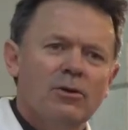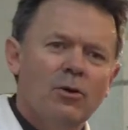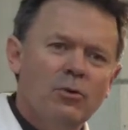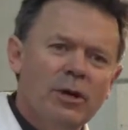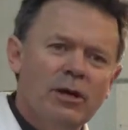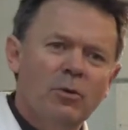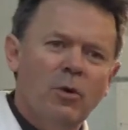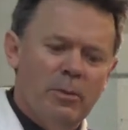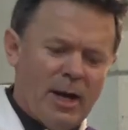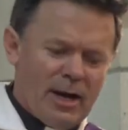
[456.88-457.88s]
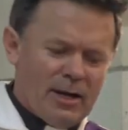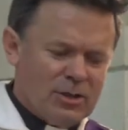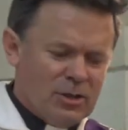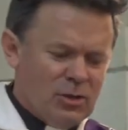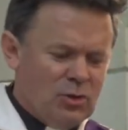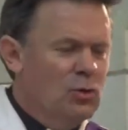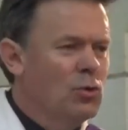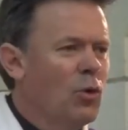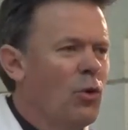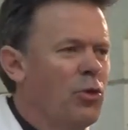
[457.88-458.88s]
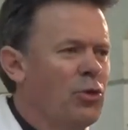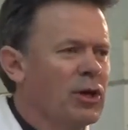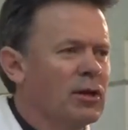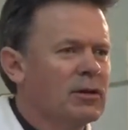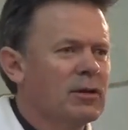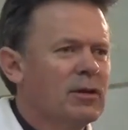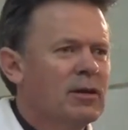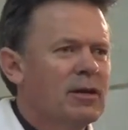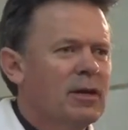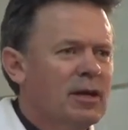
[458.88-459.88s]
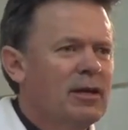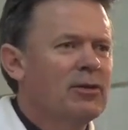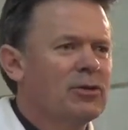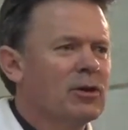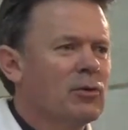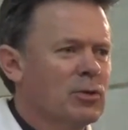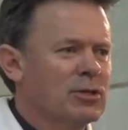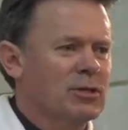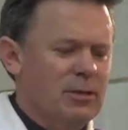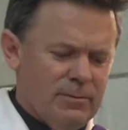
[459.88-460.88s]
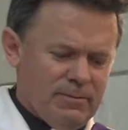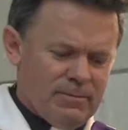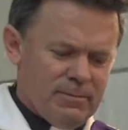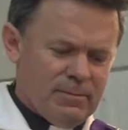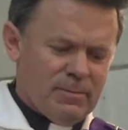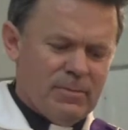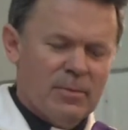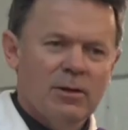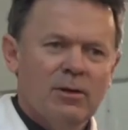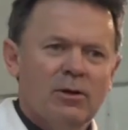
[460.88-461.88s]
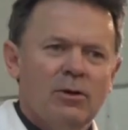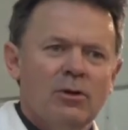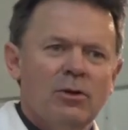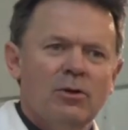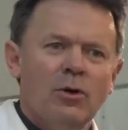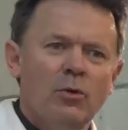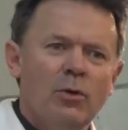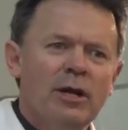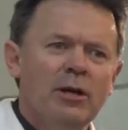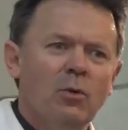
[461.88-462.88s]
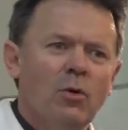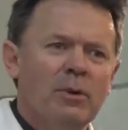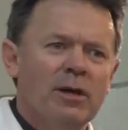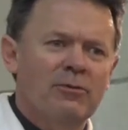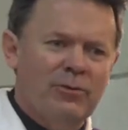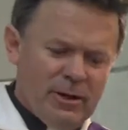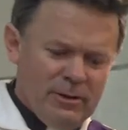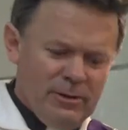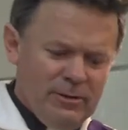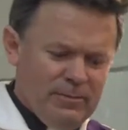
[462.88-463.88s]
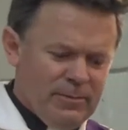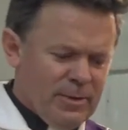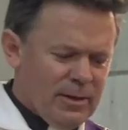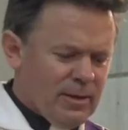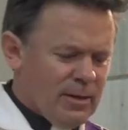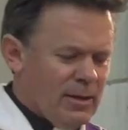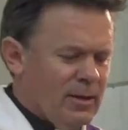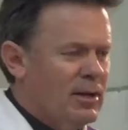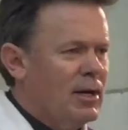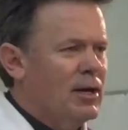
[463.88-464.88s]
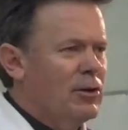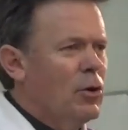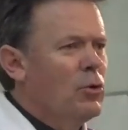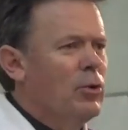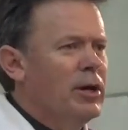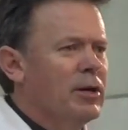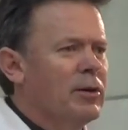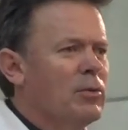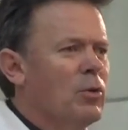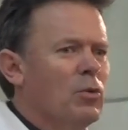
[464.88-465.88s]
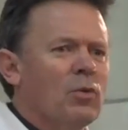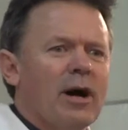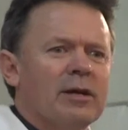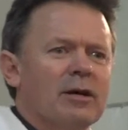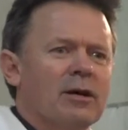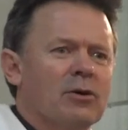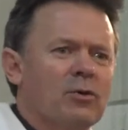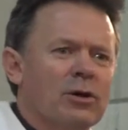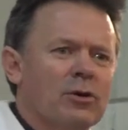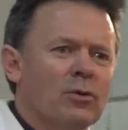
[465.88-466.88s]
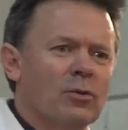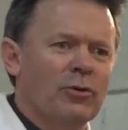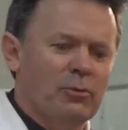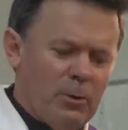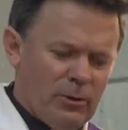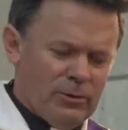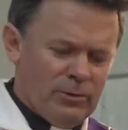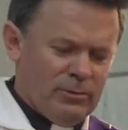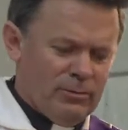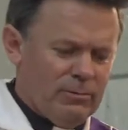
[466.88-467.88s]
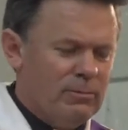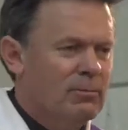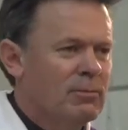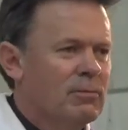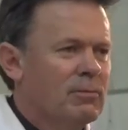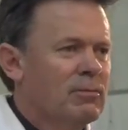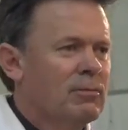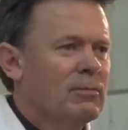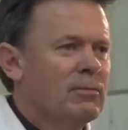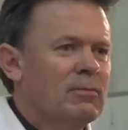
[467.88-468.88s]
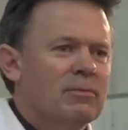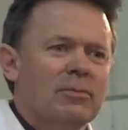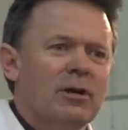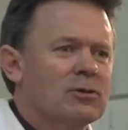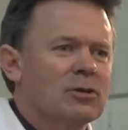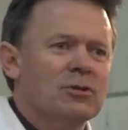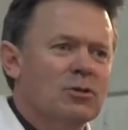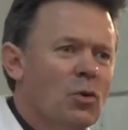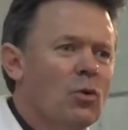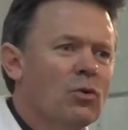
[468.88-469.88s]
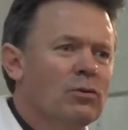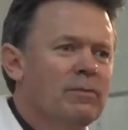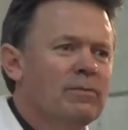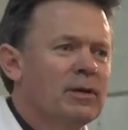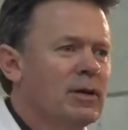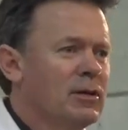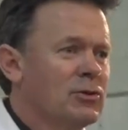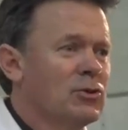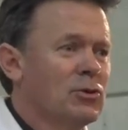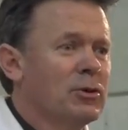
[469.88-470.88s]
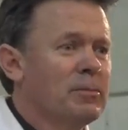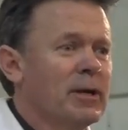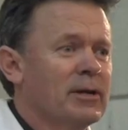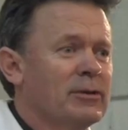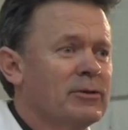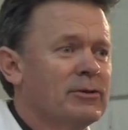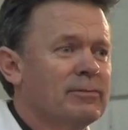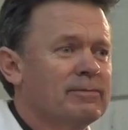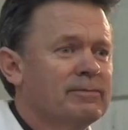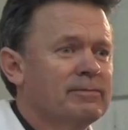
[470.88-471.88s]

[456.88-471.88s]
No reader will be asked to do or think anything risky. No reader will be offended, and no reader will write a critical response. They'll just yawn and turn the page.